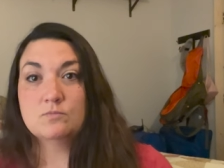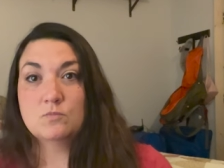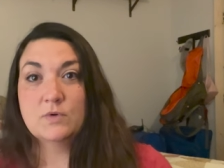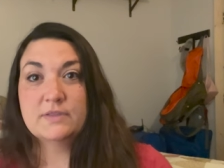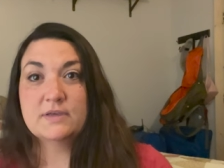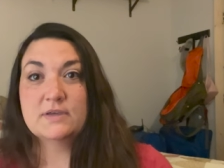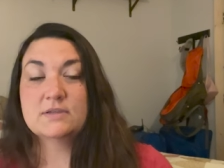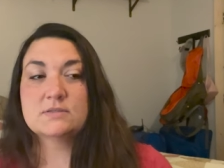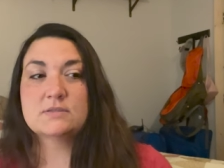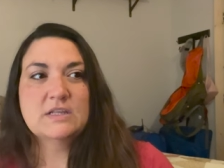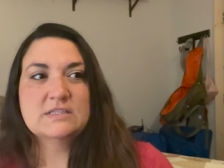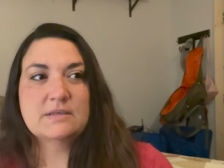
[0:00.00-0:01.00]
with
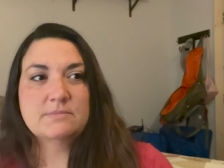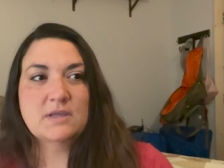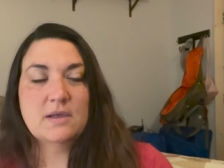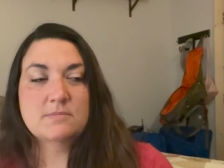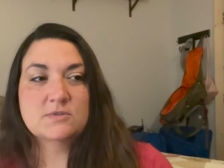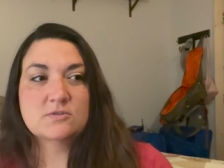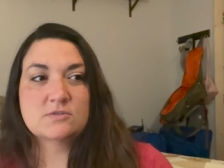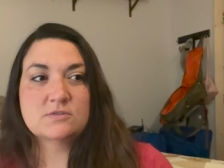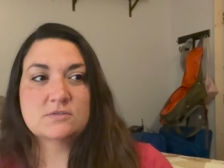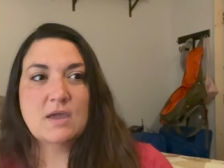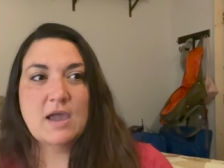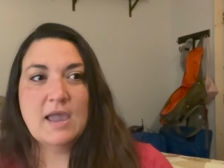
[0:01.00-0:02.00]
us. Sometimes
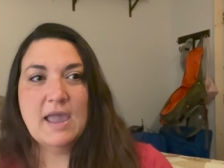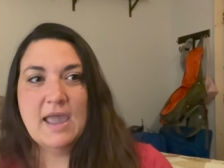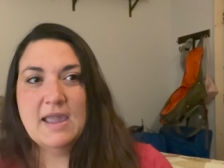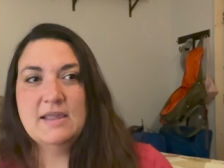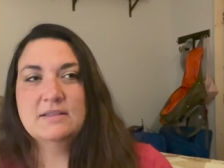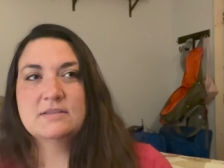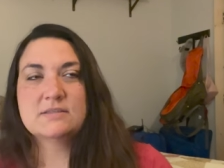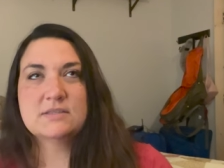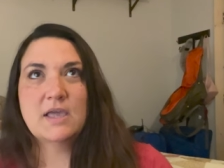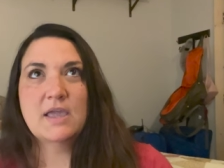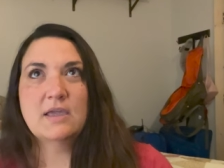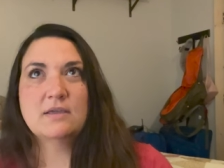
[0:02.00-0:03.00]
there's, I hate the
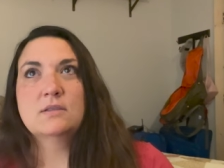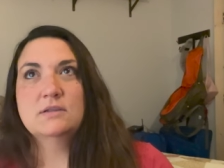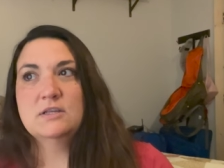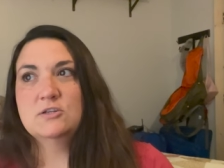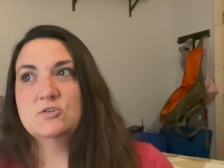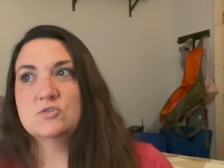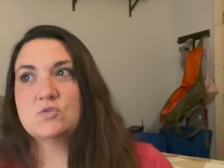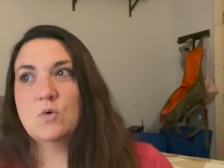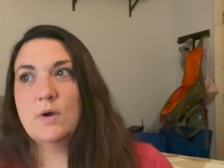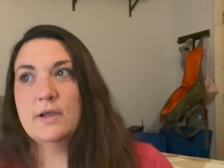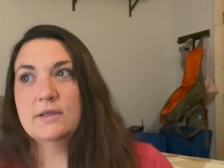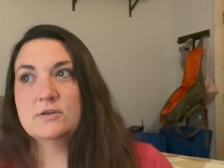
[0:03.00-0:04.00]
saying, the teacher's
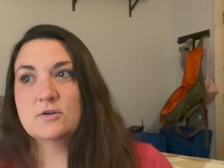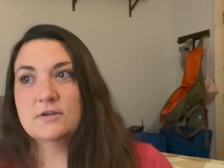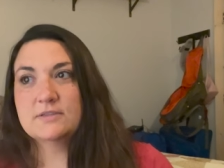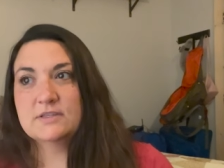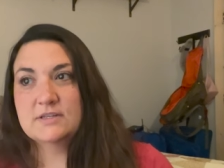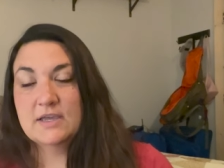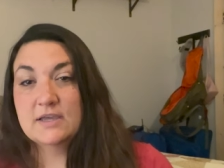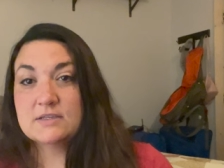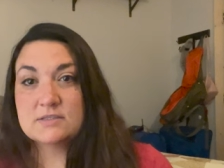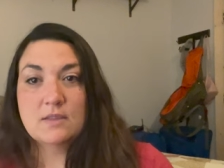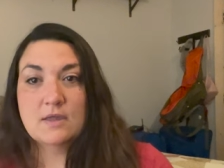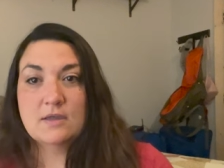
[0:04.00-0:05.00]
quiet during the
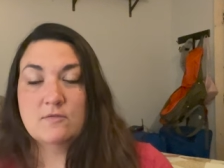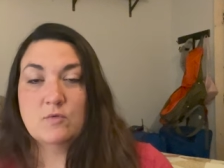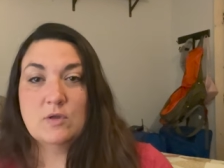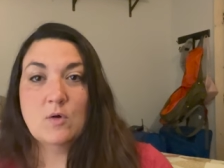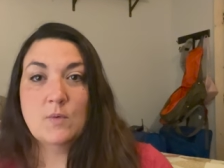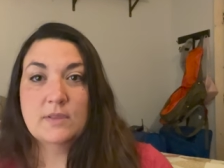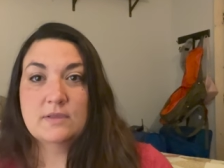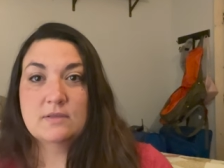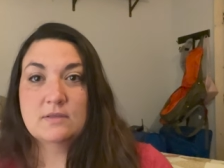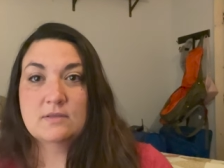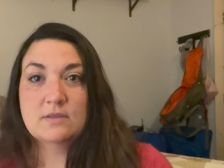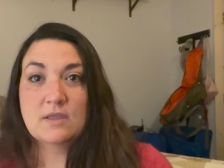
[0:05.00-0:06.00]
test. Like if we go in
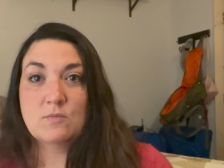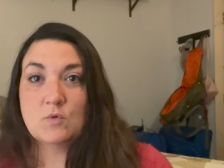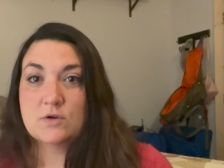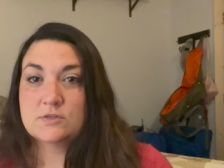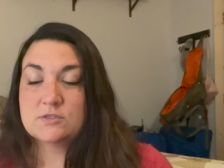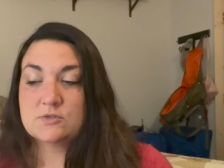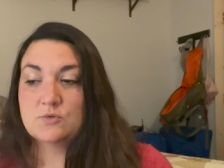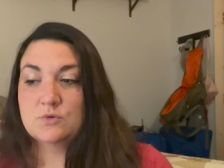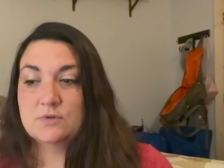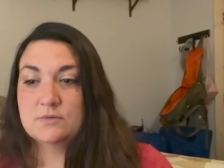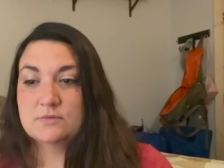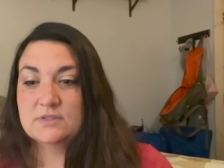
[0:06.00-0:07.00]
and we're in
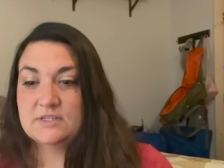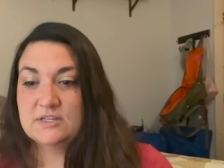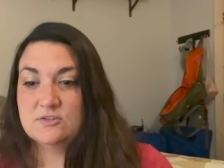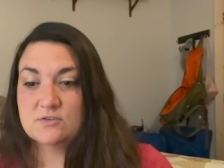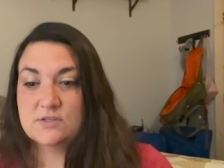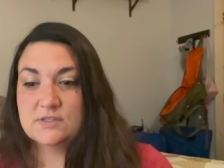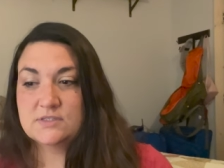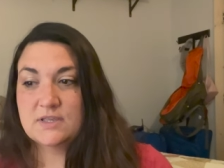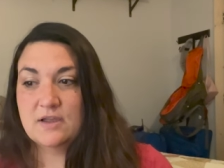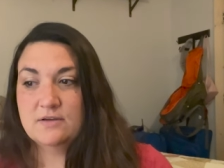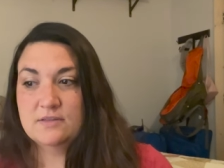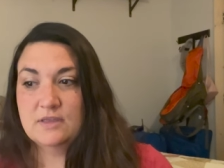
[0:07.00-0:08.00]
school, the teacher sits
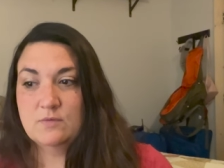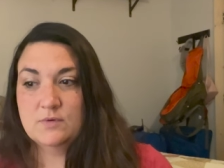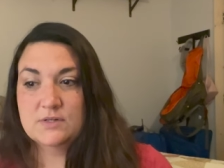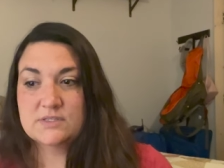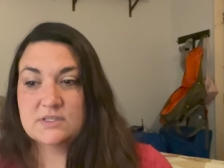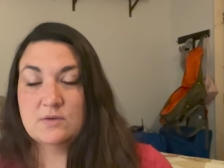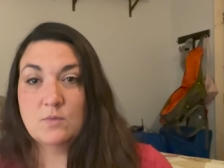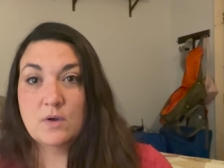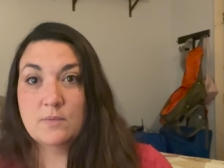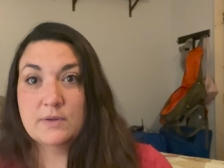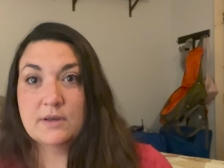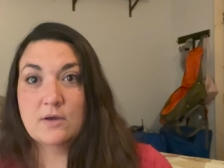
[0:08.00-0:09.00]
down and they want to see
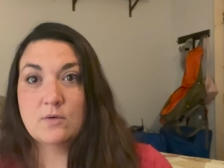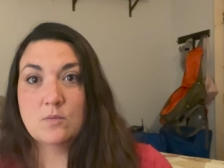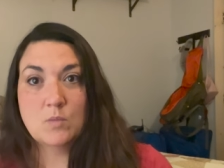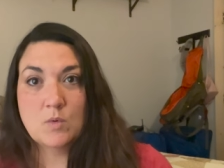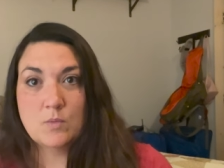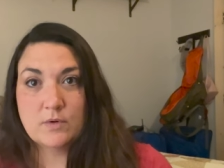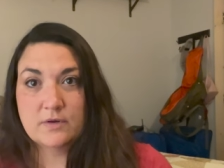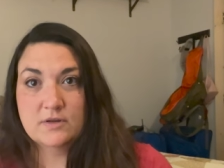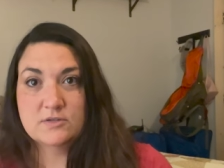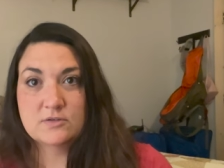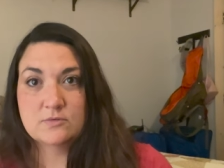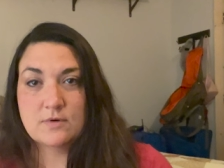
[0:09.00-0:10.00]
what we know and what we're going
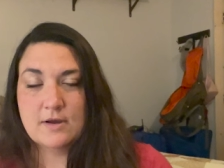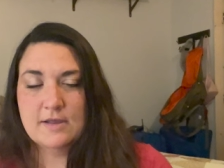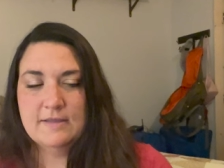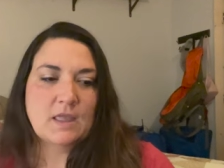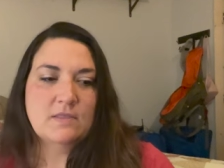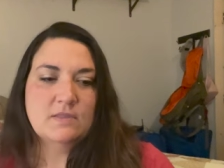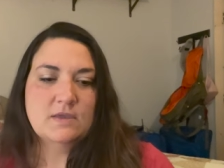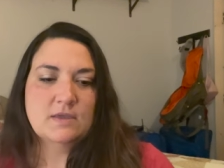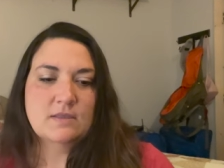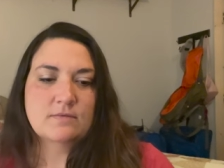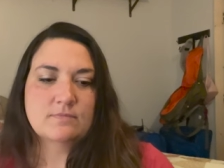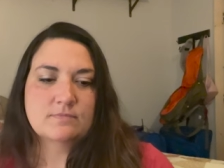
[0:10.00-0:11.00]
to do, right? And
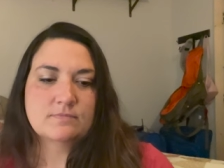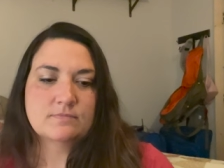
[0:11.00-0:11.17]
then